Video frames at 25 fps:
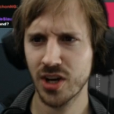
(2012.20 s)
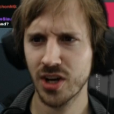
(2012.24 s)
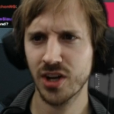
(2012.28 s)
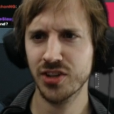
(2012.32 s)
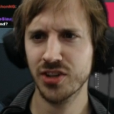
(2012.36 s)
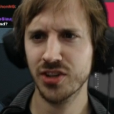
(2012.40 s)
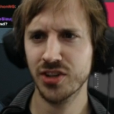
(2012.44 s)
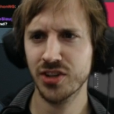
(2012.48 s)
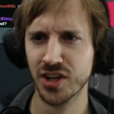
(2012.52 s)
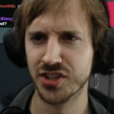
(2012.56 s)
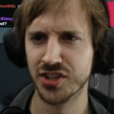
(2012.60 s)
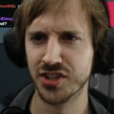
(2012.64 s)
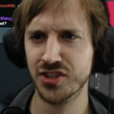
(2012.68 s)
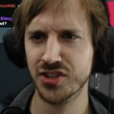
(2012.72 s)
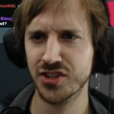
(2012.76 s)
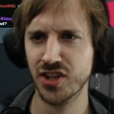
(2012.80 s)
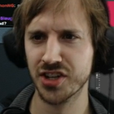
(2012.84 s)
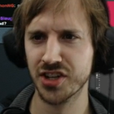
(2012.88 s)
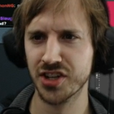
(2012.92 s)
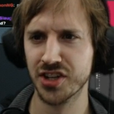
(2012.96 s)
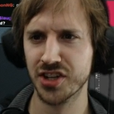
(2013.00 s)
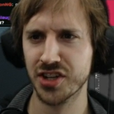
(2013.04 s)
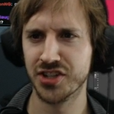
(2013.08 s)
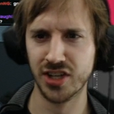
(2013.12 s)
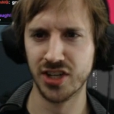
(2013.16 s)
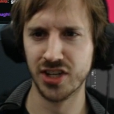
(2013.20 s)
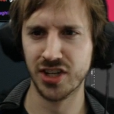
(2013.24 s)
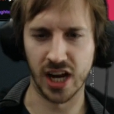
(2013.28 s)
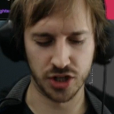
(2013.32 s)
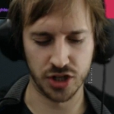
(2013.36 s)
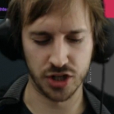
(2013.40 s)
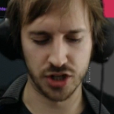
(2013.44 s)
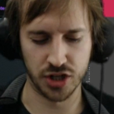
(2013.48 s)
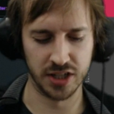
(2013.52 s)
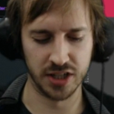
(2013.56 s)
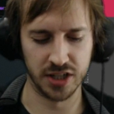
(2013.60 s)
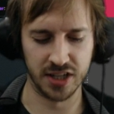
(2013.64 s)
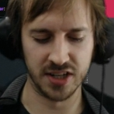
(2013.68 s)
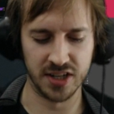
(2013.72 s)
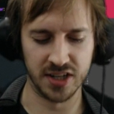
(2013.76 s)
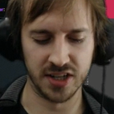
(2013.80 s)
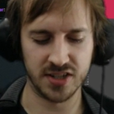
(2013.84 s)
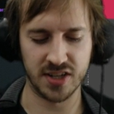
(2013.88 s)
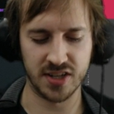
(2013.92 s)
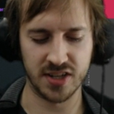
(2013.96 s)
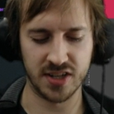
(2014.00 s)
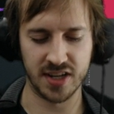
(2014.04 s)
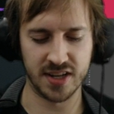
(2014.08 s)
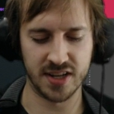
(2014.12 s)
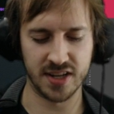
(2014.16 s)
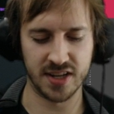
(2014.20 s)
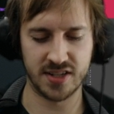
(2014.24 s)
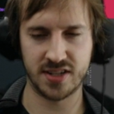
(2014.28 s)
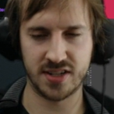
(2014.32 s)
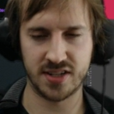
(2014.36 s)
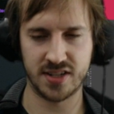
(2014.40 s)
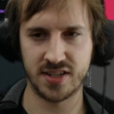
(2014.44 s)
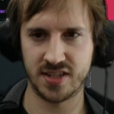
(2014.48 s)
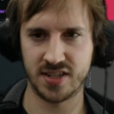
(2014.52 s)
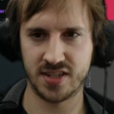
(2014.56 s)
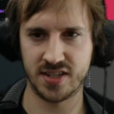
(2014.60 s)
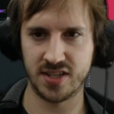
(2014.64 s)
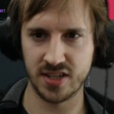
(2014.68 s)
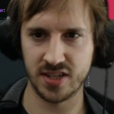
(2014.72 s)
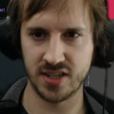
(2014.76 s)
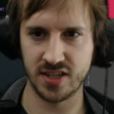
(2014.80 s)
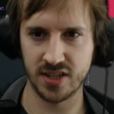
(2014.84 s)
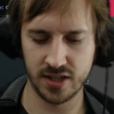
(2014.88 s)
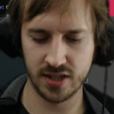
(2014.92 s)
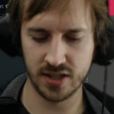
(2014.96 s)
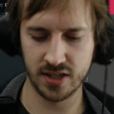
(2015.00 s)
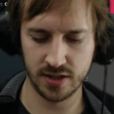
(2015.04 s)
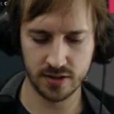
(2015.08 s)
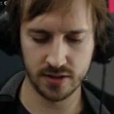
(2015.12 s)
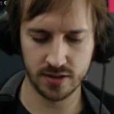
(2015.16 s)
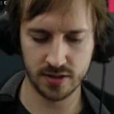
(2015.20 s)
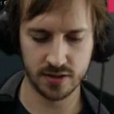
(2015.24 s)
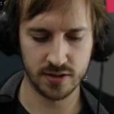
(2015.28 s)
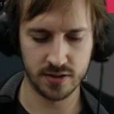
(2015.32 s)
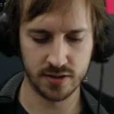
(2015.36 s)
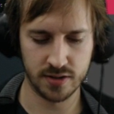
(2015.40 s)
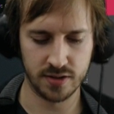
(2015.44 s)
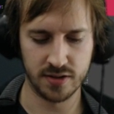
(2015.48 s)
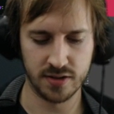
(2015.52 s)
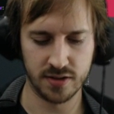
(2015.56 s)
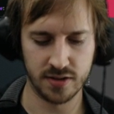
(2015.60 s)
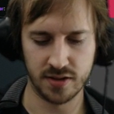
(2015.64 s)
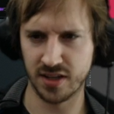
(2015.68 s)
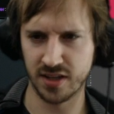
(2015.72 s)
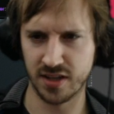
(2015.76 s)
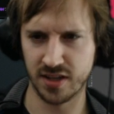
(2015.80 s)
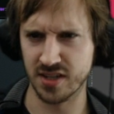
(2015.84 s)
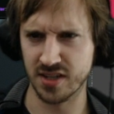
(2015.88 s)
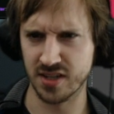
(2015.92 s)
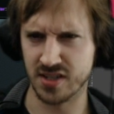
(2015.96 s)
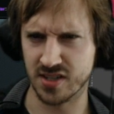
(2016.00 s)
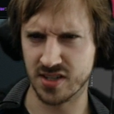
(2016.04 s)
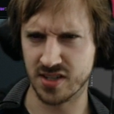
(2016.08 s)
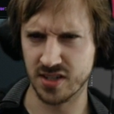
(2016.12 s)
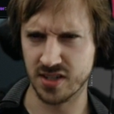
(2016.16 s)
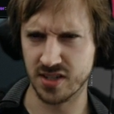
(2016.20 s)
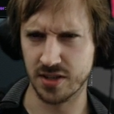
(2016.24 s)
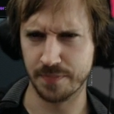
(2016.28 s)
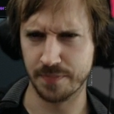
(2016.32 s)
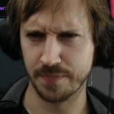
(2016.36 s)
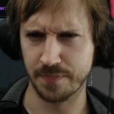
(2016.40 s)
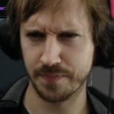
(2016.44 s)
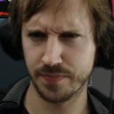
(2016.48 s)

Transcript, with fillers: New, new, new. actually is ST, ST.